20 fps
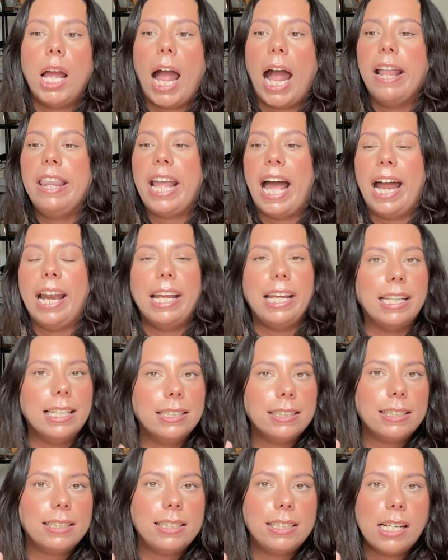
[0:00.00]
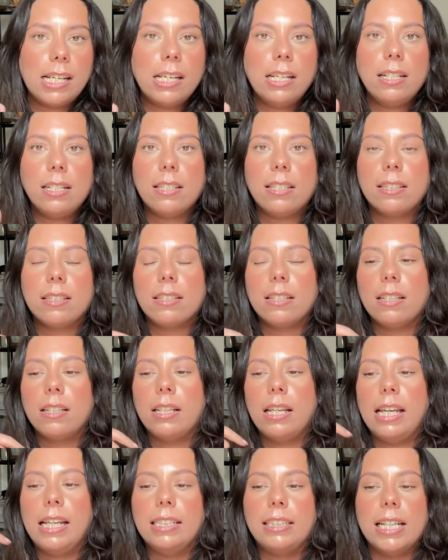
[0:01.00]
and that instinct
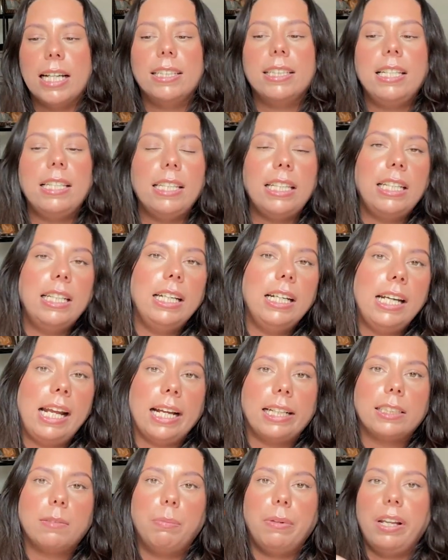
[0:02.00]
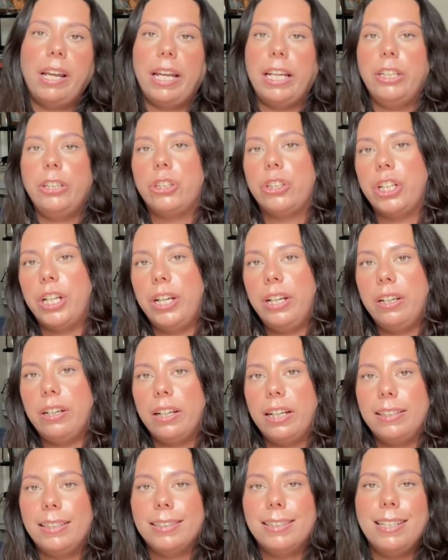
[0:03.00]
it doesn't need an
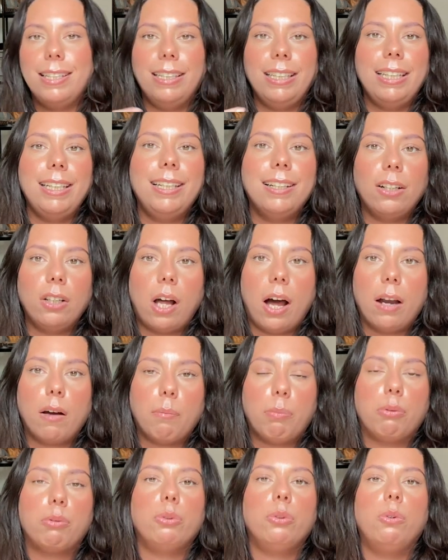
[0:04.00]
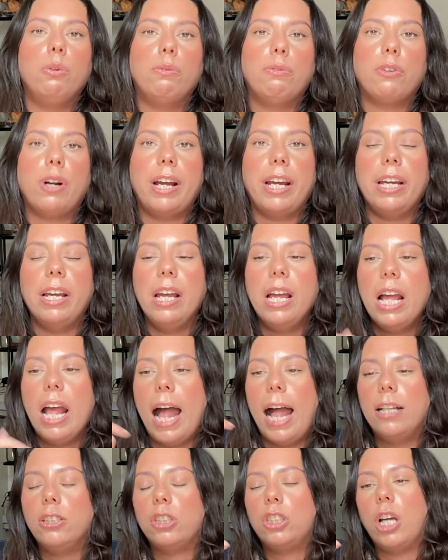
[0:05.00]
explanation. It doesn't need a lot of proof, right?
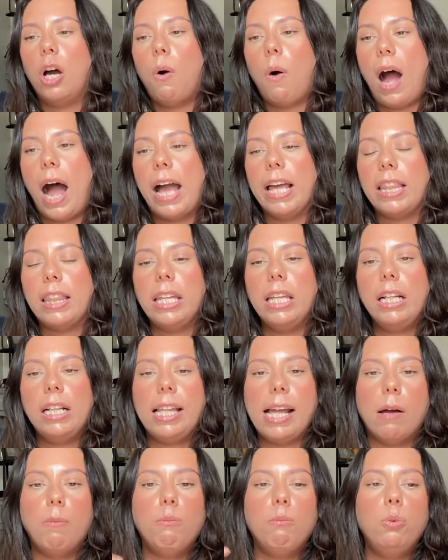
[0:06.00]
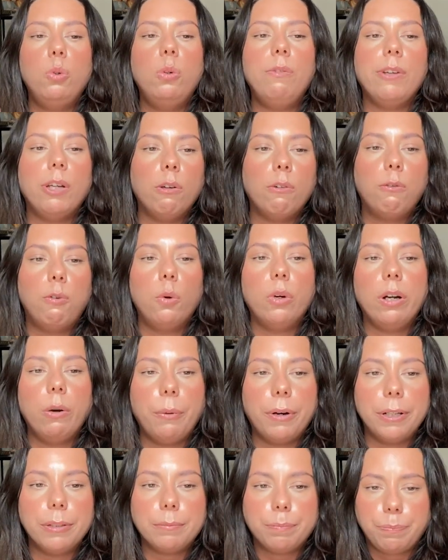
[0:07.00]
And so I think that moving
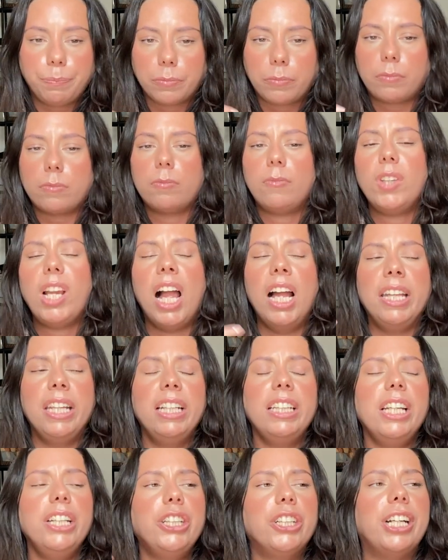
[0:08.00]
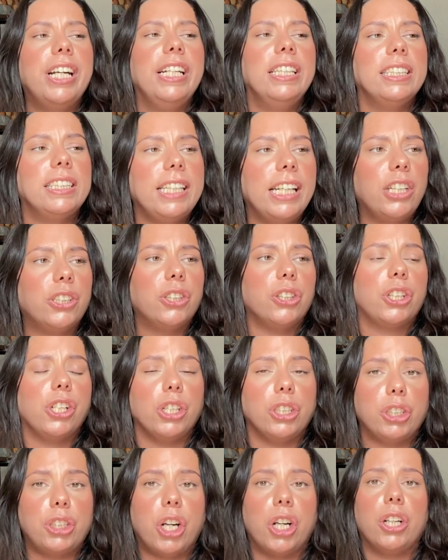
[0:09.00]
forward, I think that your instincts are
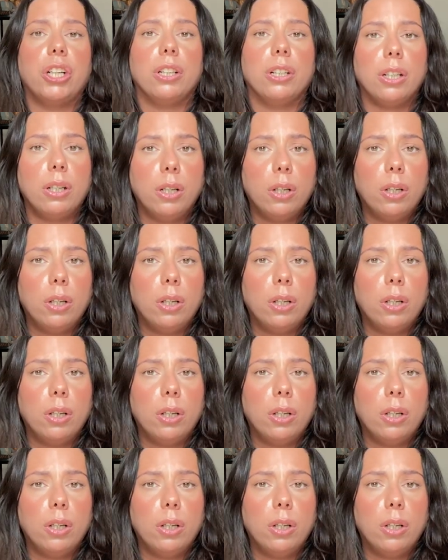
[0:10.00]
going to start